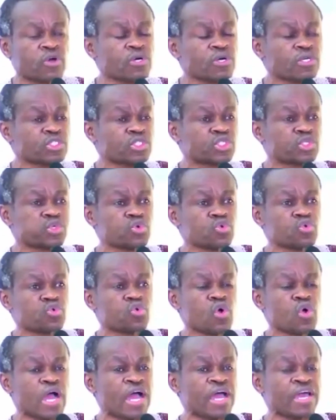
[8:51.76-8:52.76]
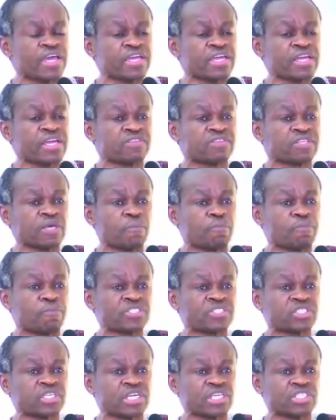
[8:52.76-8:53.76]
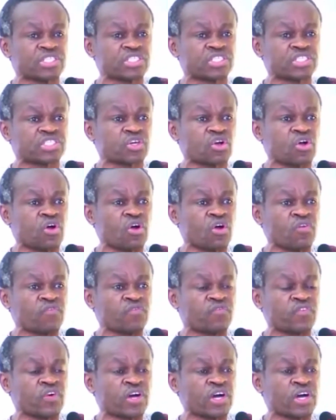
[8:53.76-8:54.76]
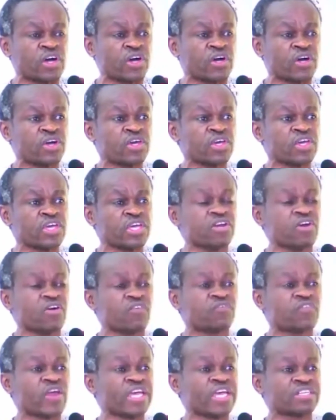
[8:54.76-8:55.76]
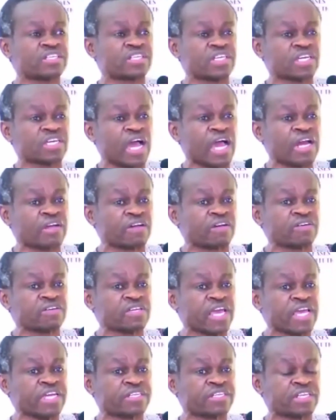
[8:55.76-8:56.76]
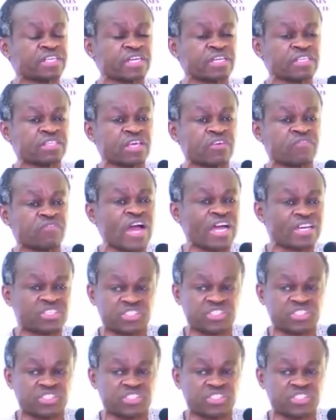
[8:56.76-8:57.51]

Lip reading: innovating and creating the vaccine, they are laughing all the way to the bank.